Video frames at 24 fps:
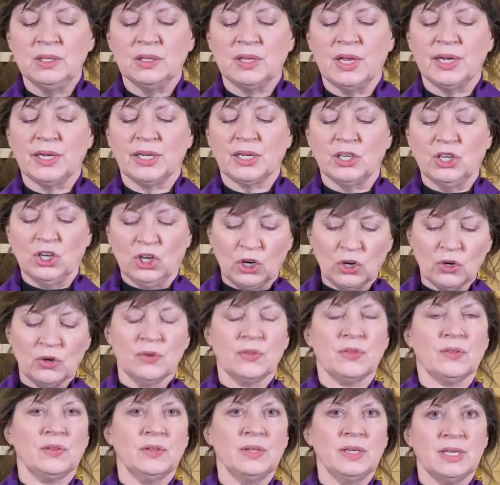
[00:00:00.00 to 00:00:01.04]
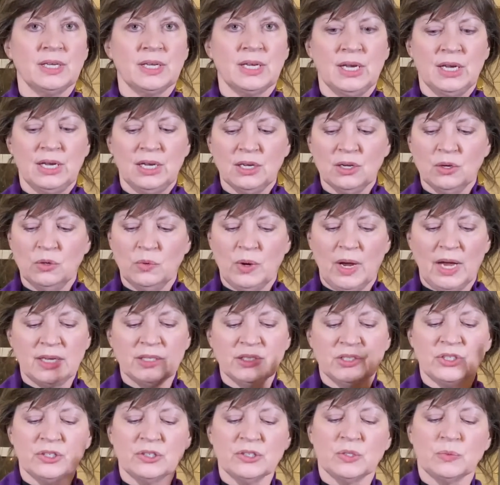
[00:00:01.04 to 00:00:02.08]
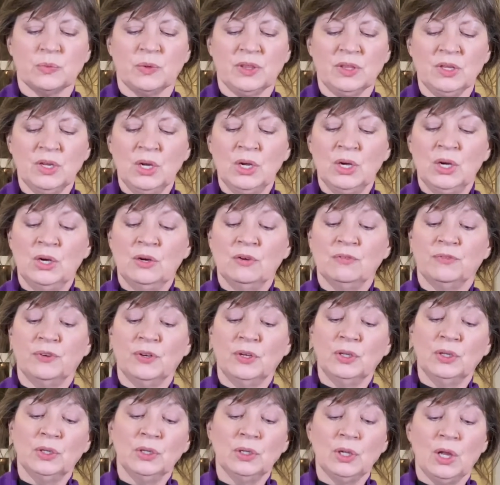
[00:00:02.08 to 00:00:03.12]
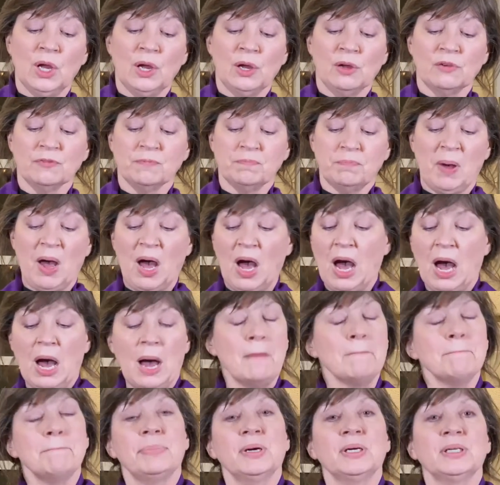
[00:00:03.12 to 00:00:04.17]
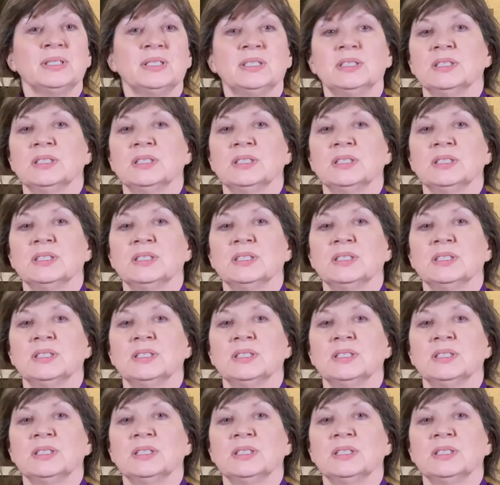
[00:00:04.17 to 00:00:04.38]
like an earthly king who enters with full of pomp